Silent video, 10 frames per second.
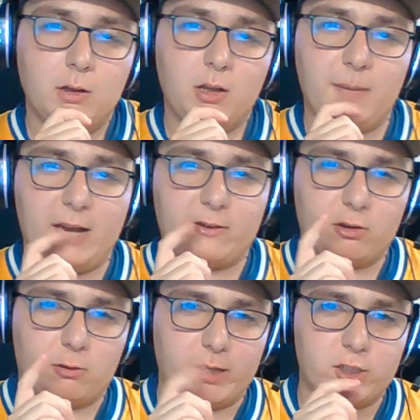Let me ask
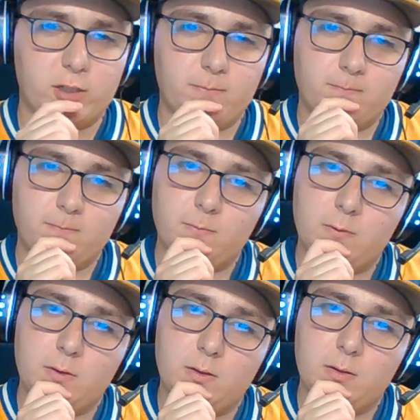you a question.
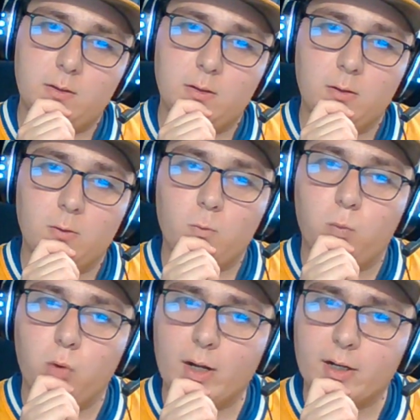
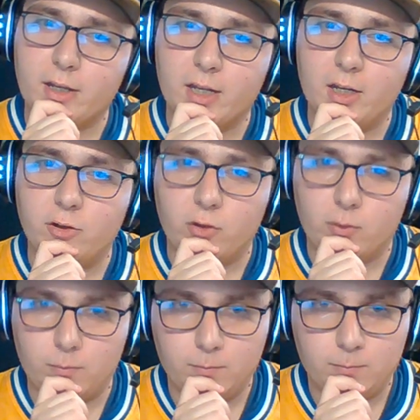What are you gonna do?
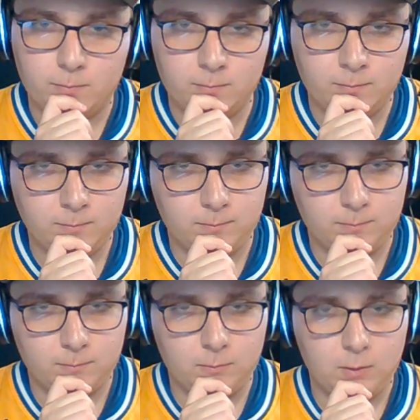Hmm?
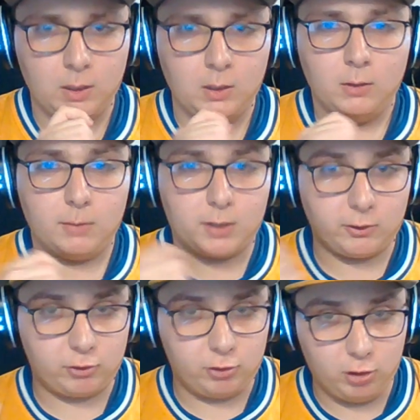
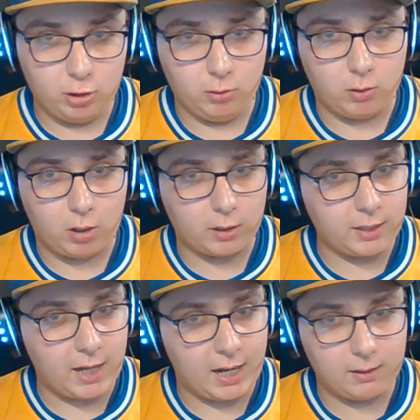Because you are
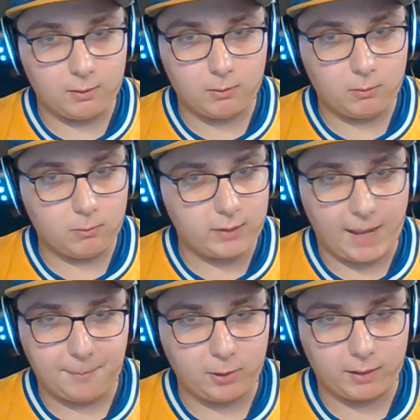not
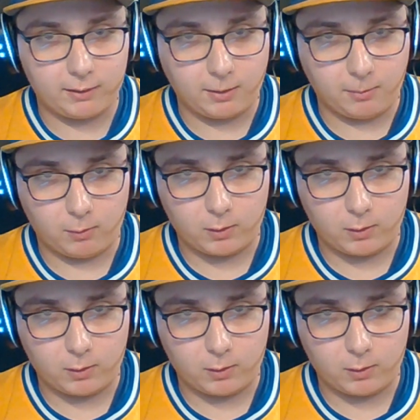that player anymore.